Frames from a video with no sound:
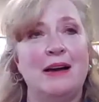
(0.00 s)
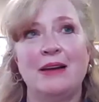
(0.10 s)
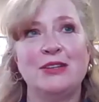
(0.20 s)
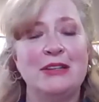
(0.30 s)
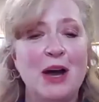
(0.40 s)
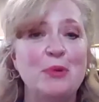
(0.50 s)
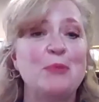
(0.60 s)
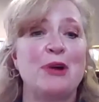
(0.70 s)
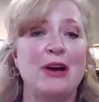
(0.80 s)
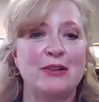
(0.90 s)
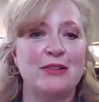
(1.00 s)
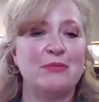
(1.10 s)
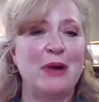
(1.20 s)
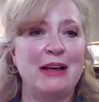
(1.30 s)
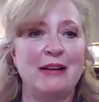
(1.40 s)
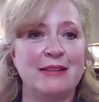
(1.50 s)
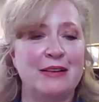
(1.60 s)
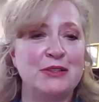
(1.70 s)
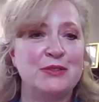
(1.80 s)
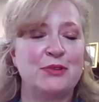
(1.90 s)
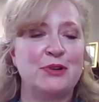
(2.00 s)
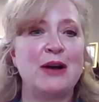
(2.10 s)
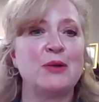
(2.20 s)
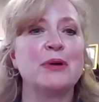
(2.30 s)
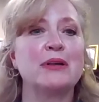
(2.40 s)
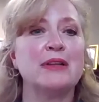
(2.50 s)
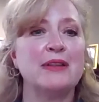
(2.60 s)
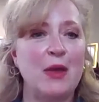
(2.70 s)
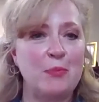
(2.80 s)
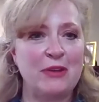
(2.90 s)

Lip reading: I could not be prouder of my health centers for how quickly they